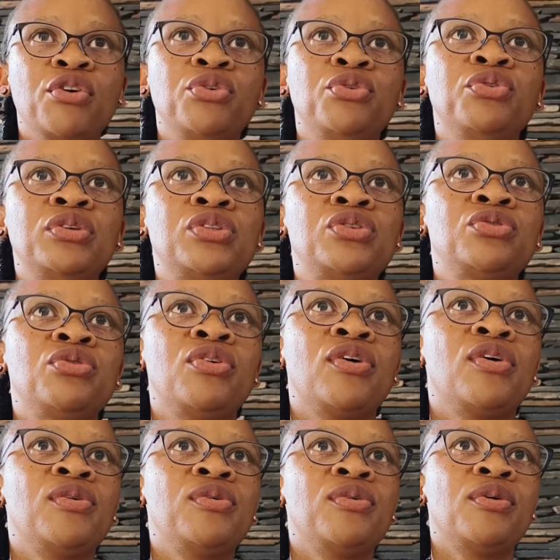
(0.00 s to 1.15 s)
you to
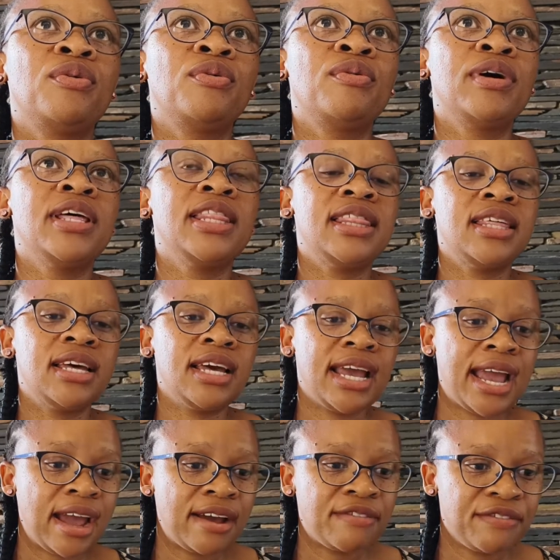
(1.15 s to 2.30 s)
go with
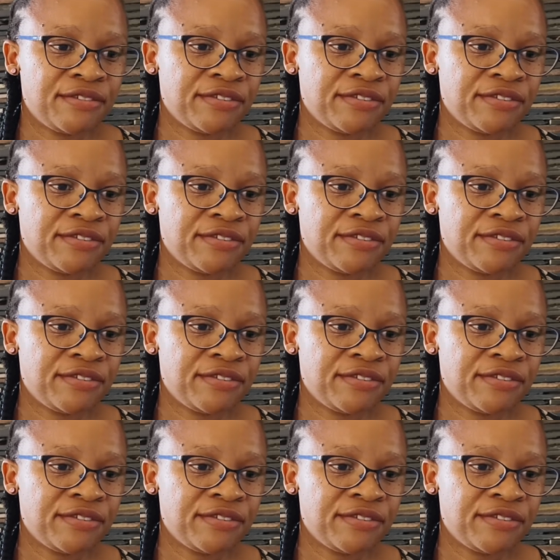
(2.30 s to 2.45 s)
F,